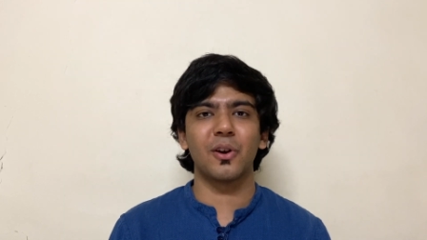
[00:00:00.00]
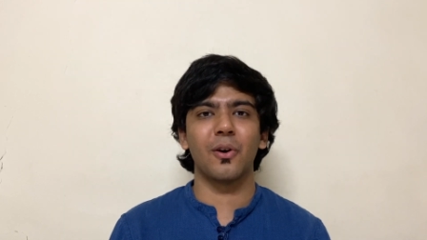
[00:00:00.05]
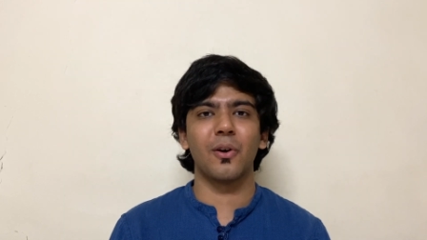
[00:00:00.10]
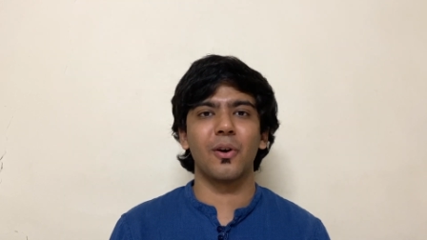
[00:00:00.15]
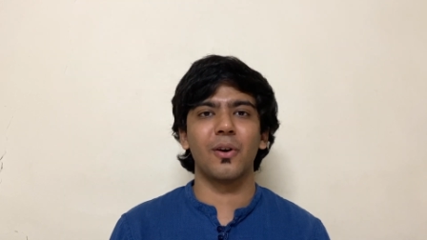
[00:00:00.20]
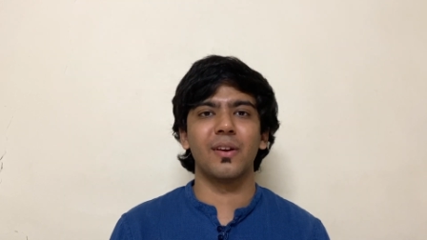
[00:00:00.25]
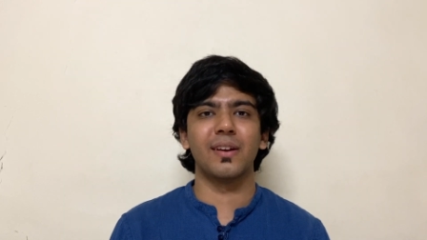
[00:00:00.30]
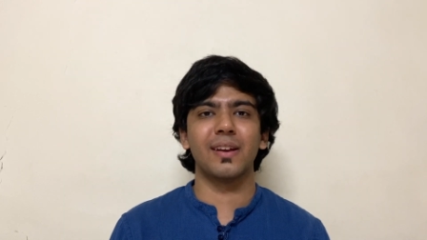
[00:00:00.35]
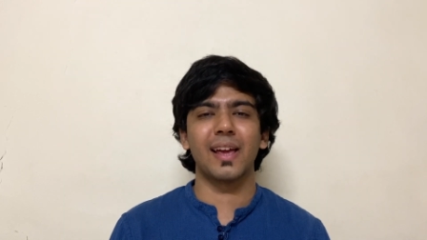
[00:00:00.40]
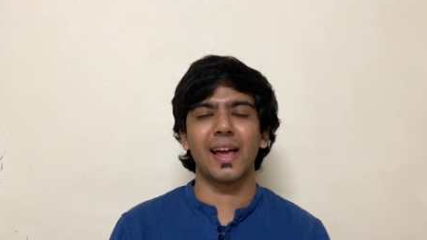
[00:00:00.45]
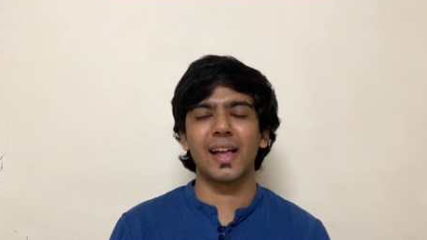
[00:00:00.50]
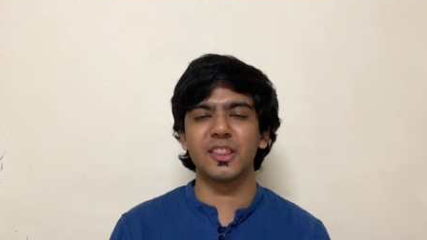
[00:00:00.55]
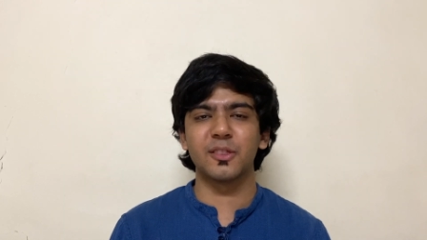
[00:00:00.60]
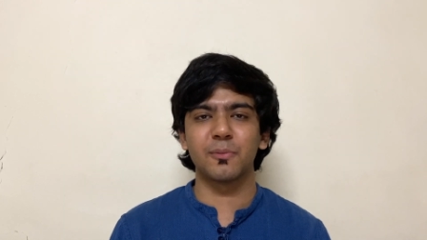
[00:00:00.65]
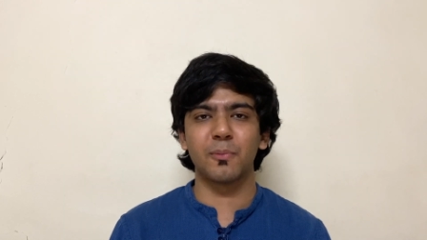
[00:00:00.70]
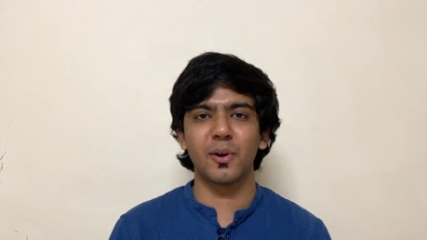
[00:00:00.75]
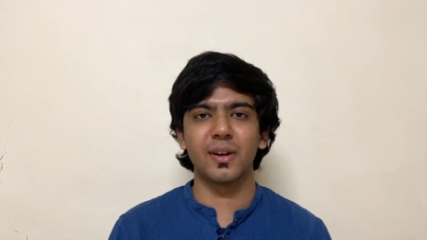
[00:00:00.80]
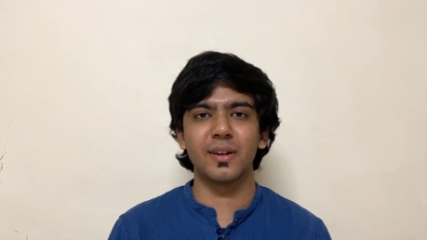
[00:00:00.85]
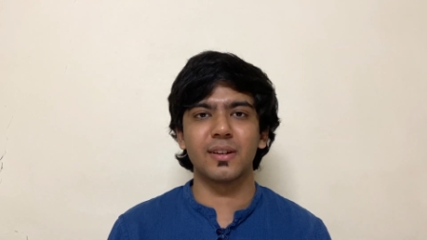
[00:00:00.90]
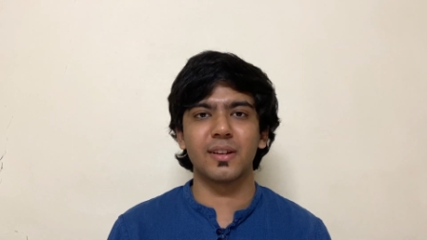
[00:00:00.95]
on health
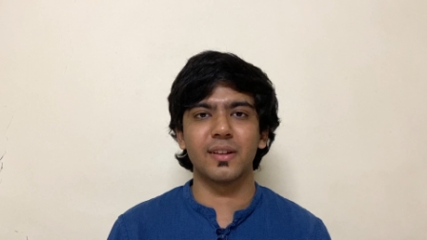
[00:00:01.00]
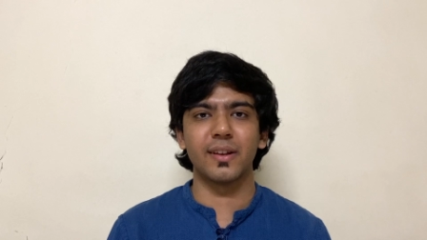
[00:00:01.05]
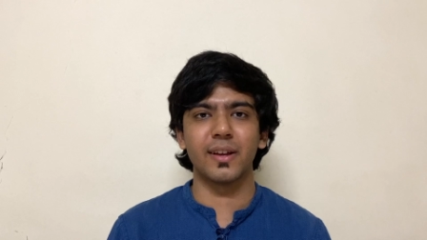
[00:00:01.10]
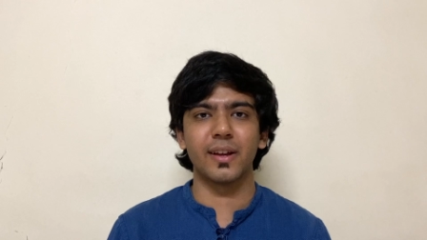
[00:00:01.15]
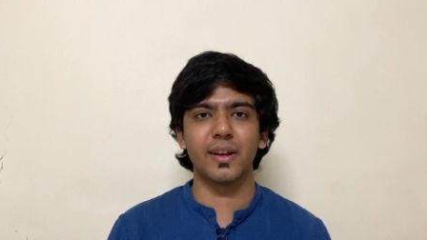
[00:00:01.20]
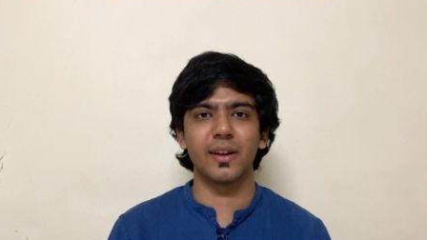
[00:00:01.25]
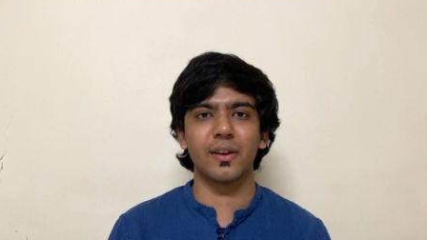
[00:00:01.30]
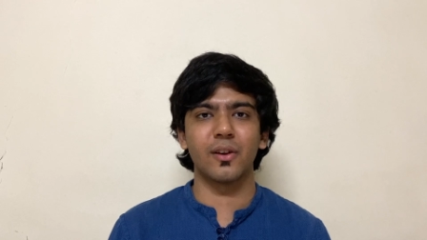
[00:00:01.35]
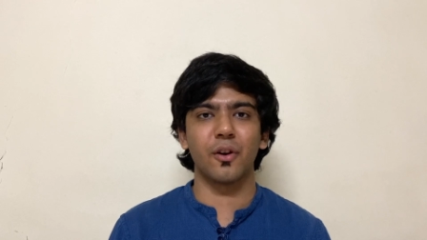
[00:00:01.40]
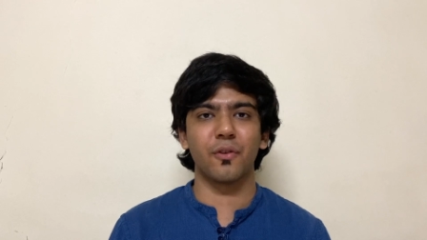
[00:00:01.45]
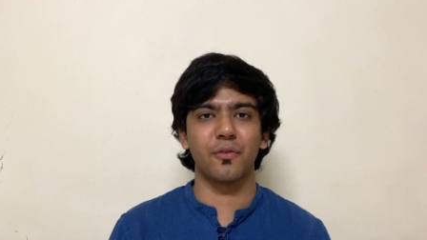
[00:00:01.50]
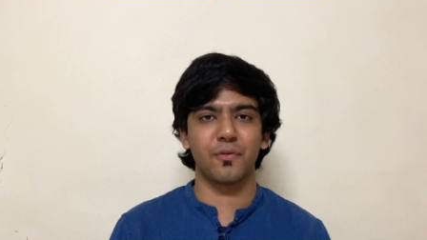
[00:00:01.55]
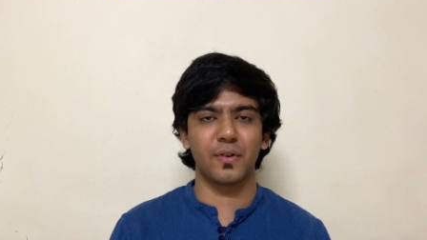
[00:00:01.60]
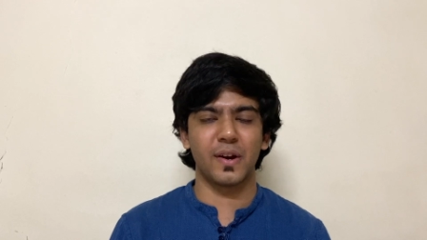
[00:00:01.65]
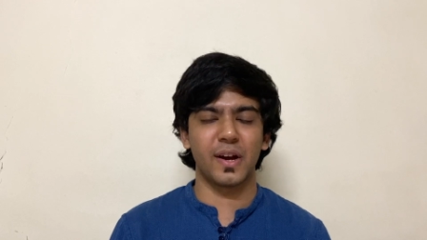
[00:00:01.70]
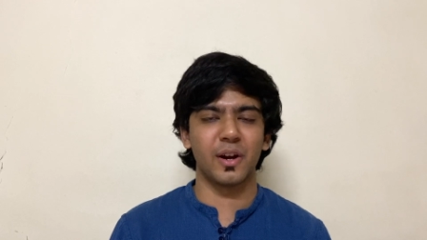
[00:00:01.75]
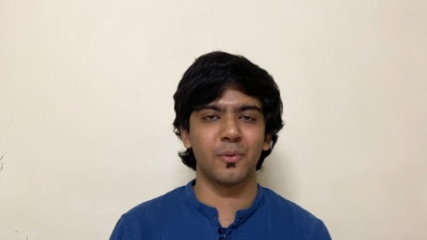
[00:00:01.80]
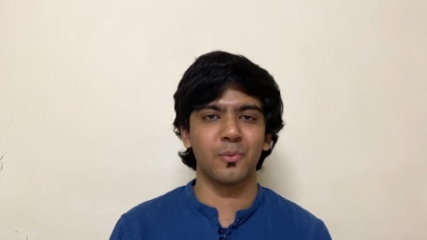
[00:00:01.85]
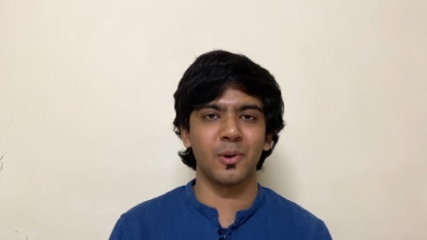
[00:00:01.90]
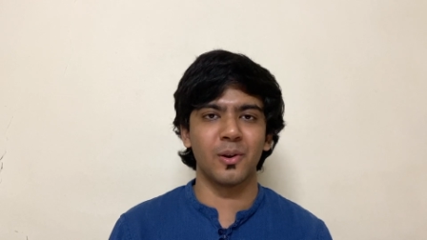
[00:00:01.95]
monitoring of
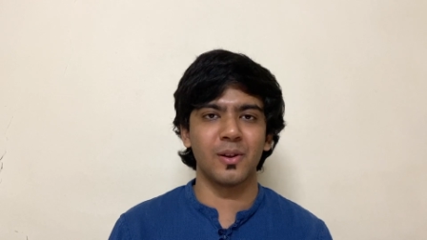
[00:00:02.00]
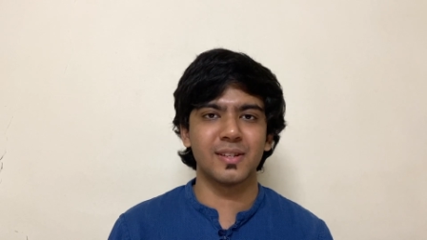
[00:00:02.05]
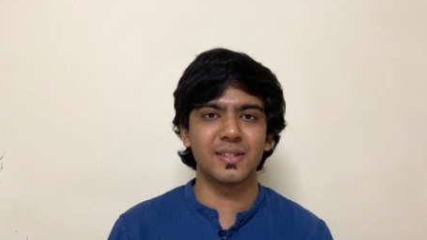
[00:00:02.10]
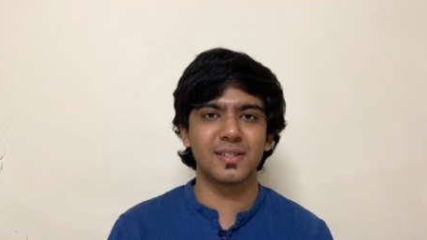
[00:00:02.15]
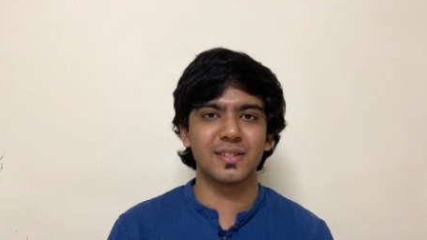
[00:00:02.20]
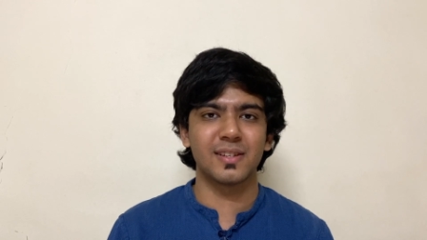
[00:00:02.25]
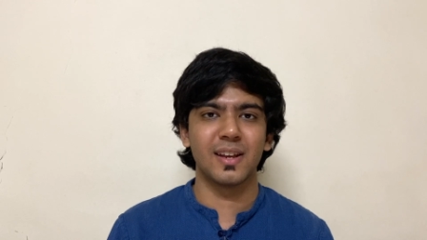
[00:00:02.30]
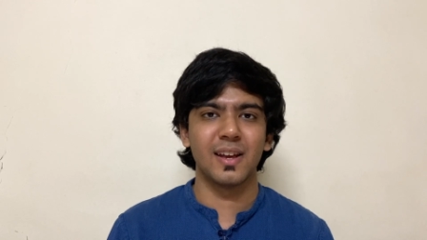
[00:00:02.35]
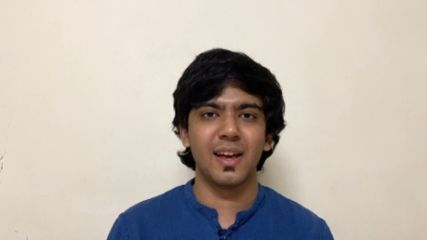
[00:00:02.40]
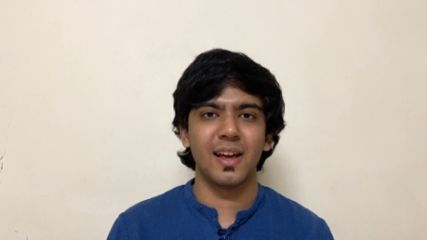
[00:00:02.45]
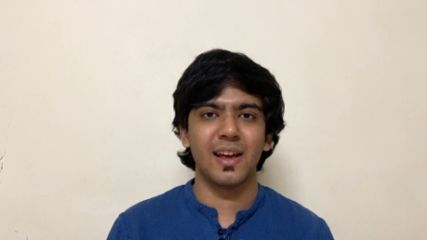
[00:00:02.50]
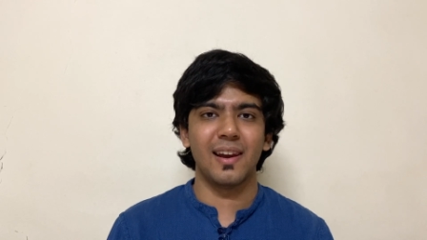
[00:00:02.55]
firewalls